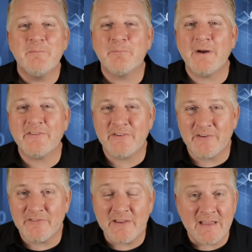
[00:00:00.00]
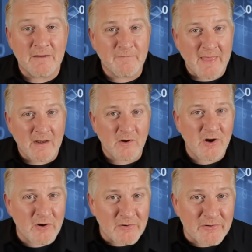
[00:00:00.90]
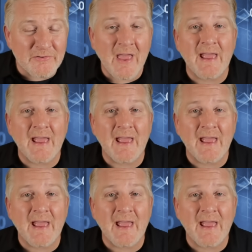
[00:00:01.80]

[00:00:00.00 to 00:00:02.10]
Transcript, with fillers: presidency if that occurs.